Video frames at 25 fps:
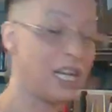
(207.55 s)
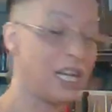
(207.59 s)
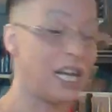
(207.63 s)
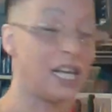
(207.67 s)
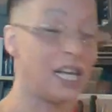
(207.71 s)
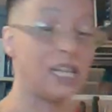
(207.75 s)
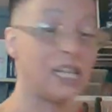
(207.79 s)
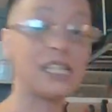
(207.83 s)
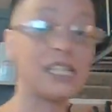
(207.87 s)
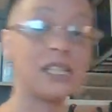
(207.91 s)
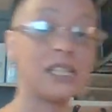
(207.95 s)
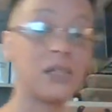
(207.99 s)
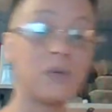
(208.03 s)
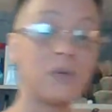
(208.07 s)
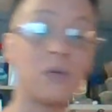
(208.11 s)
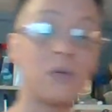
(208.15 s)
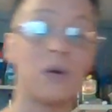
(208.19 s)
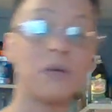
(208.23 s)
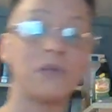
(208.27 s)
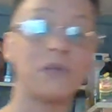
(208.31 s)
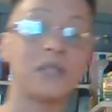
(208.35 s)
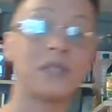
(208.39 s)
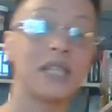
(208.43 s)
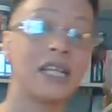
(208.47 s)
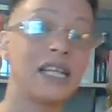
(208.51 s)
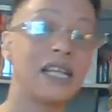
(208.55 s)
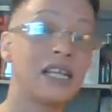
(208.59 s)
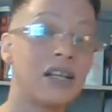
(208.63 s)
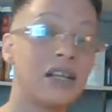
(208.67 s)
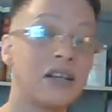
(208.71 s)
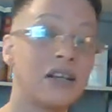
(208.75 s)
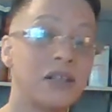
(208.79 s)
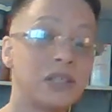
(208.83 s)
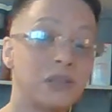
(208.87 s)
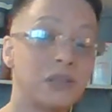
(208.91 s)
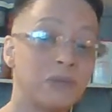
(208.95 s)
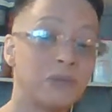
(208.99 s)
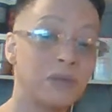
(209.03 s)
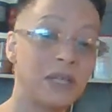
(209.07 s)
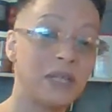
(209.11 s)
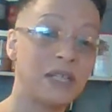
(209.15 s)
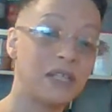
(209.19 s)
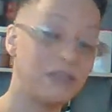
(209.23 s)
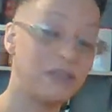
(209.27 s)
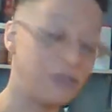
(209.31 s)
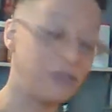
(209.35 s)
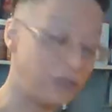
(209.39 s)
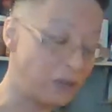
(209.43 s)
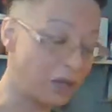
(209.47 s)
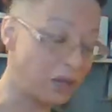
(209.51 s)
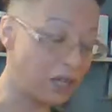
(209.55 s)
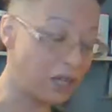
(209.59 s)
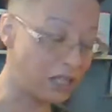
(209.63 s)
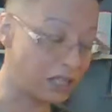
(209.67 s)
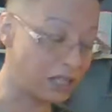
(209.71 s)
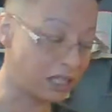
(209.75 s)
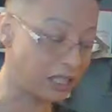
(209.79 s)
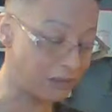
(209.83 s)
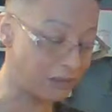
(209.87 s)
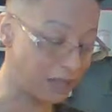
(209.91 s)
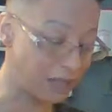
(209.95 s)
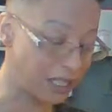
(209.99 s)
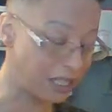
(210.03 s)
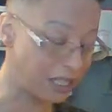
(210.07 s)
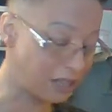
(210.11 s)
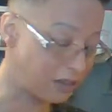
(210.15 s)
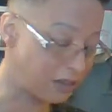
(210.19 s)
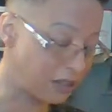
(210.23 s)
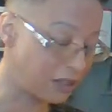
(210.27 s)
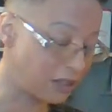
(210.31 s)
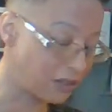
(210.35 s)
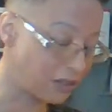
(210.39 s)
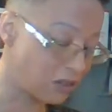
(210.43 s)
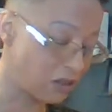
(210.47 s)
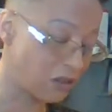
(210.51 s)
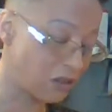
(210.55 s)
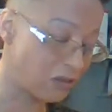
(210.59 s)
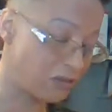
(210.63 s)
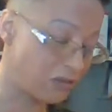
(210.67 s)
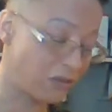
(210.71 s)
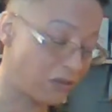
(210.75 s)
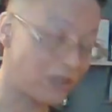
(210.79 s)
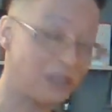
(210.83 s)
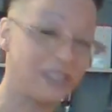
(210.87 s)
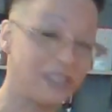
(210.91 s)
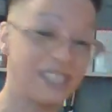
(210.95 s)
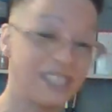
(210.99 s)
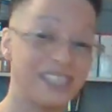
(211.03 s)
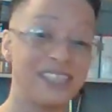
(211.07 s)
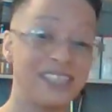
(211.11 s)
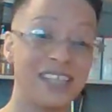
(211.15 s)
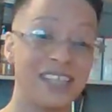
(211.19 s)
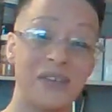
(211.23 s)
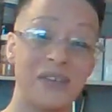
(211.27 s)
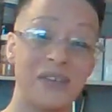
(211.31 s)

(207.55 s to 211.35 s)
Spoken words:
And this is what I'm saying, guys, but if you are going to make your own dog food, this is how